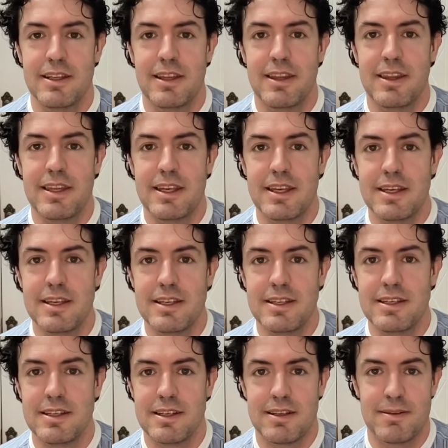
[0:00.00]

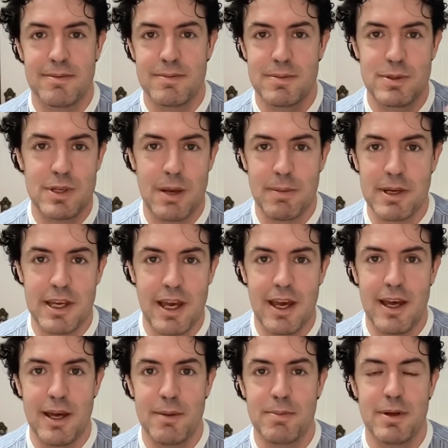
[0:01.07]
the summer
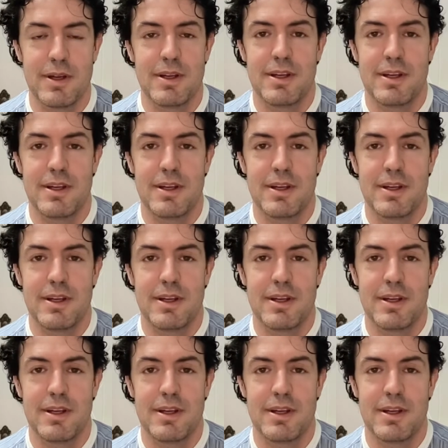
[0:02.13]
camp